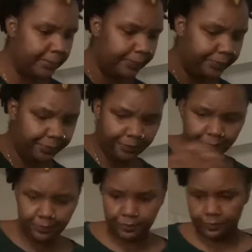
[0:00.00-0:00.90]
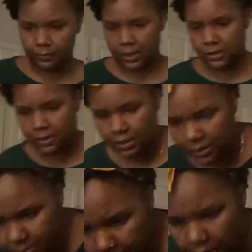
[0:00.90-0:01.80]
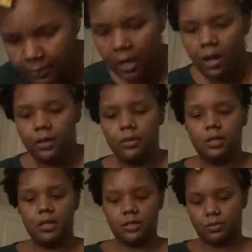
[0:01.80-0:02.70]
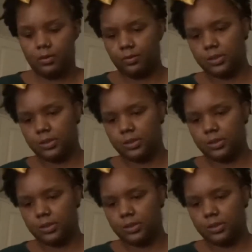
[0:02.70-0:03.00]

Is it this one? this one was